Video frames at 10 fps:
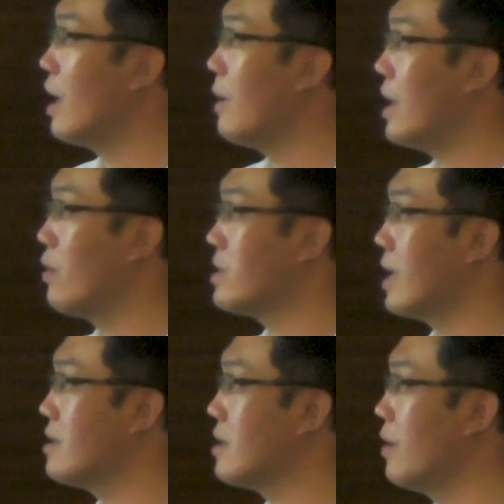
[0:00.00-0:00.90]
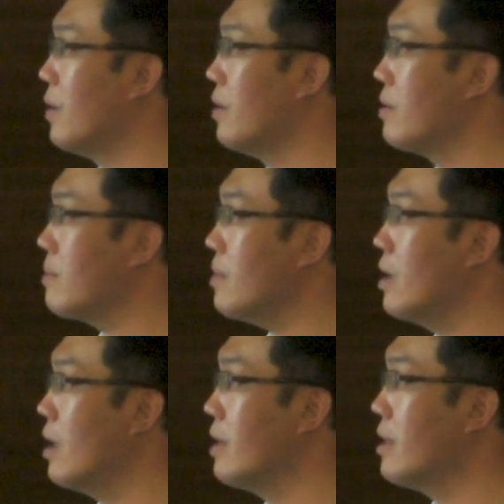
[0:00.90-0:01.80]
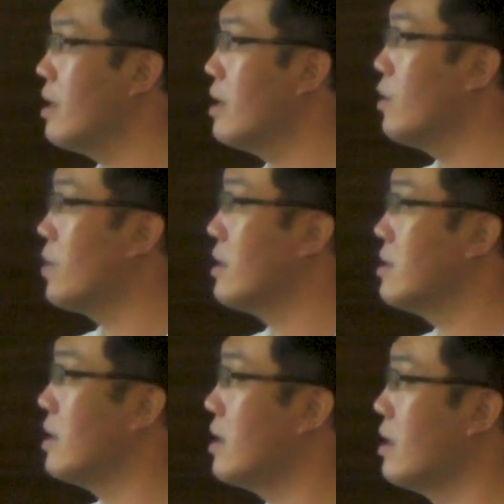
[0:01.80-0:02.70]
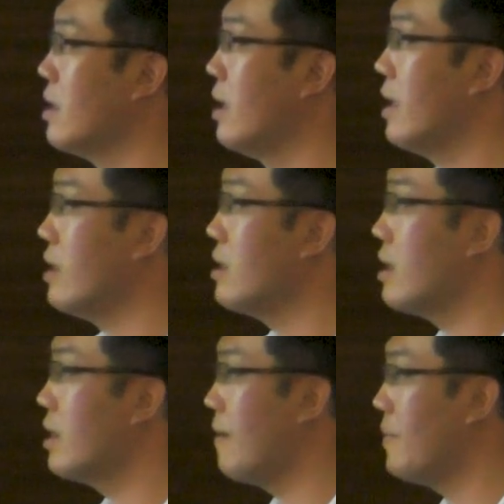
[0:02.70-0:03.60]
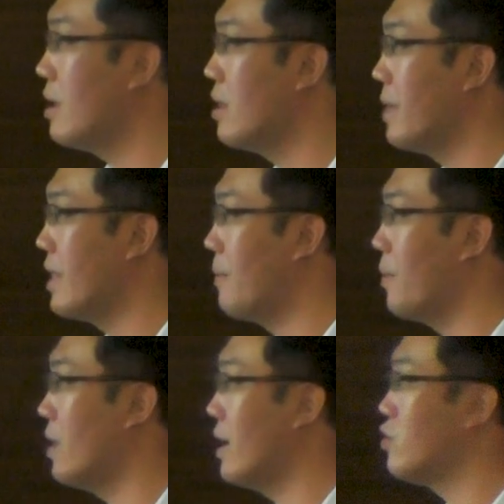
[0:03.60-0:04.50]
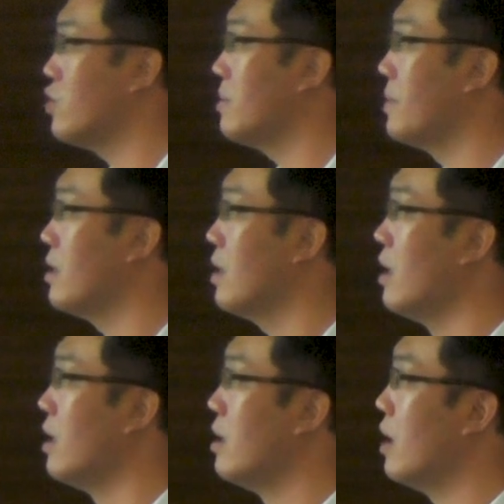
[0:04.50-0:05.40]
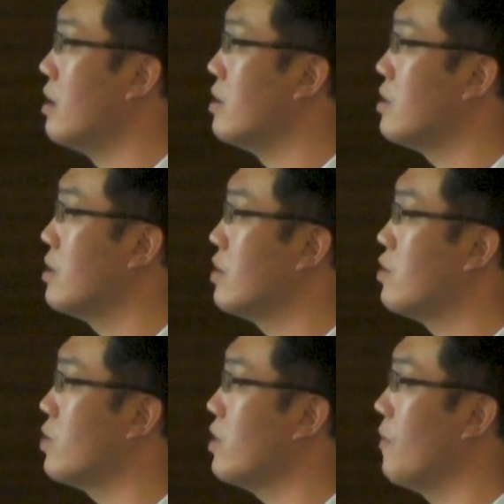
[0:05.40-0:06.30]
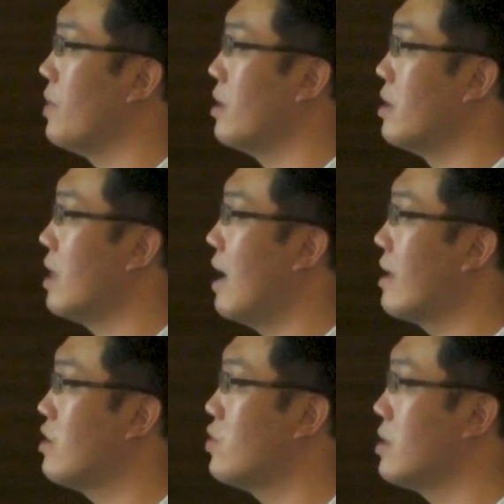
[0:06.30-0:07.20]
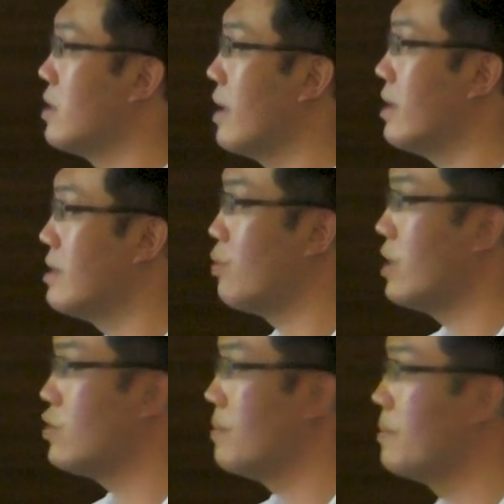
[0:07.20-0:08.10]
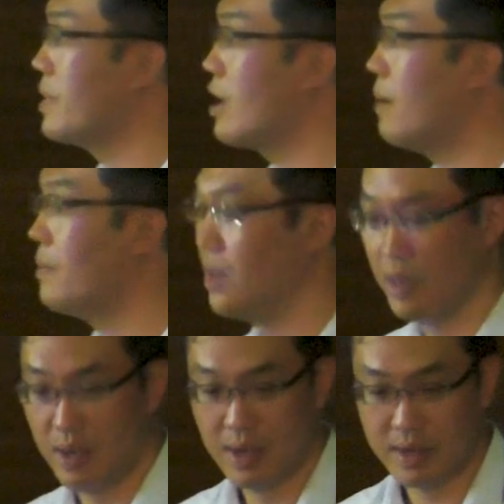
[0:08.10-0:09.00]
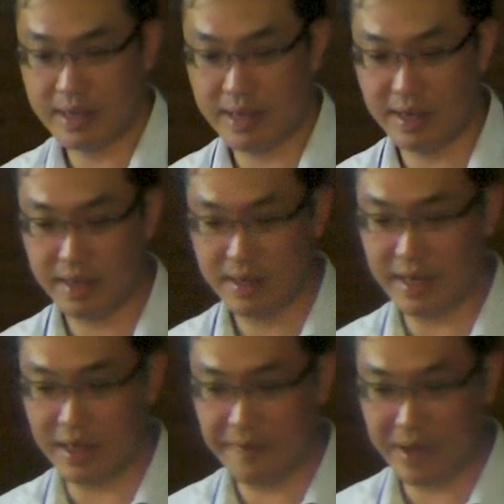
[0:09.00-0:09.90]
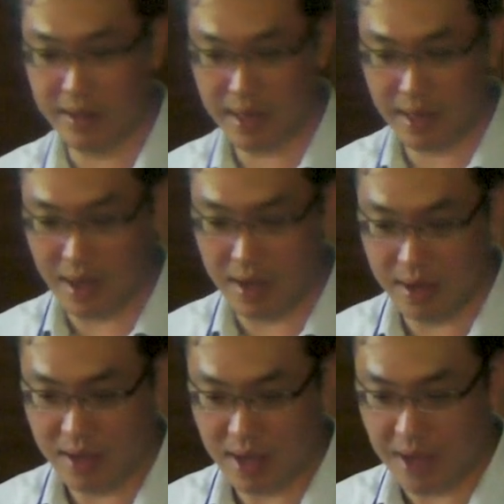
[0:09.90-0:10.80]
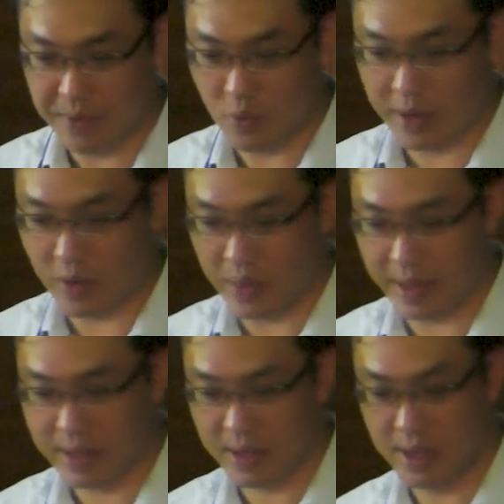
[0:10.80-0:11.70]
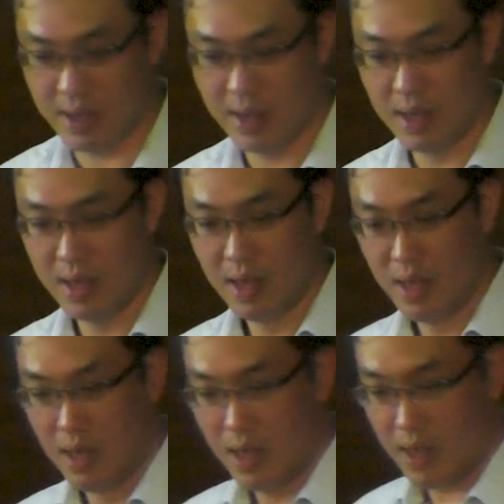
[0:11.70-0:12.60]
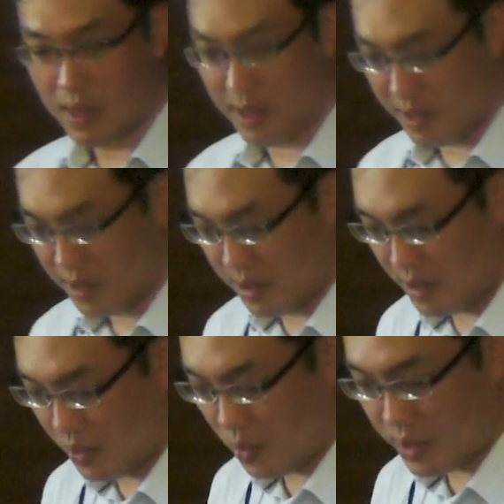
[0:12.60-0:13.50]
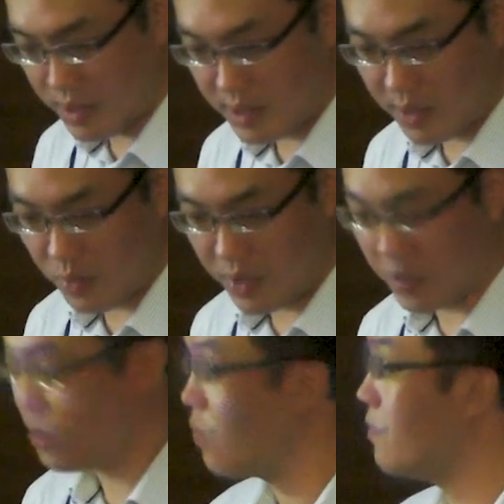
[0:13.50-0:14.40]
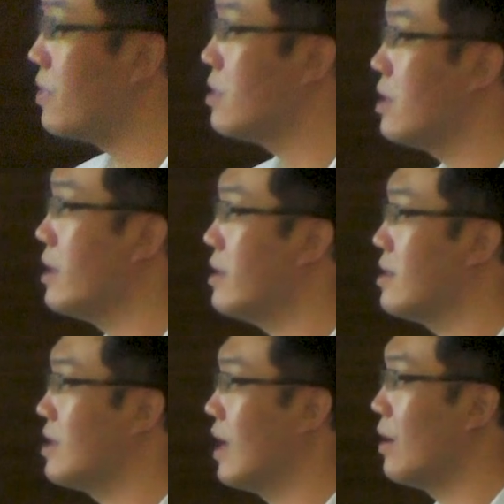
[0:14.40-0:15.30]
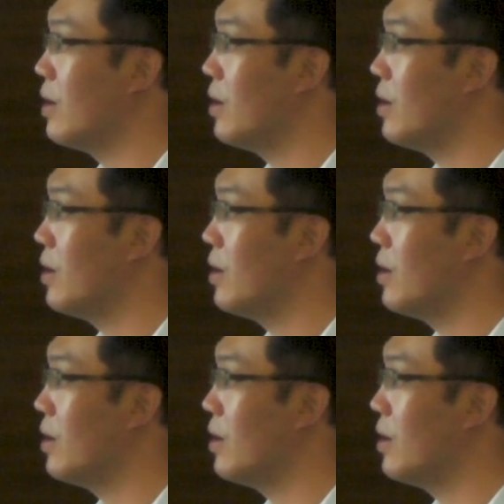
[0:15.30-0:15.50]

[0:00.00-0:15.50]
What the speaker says: hepatocyte cell. And here you can see, indeed, after the metabolite treatment, 3 of the target gene, their expression become significantly upregulated. And then one thing we do further is,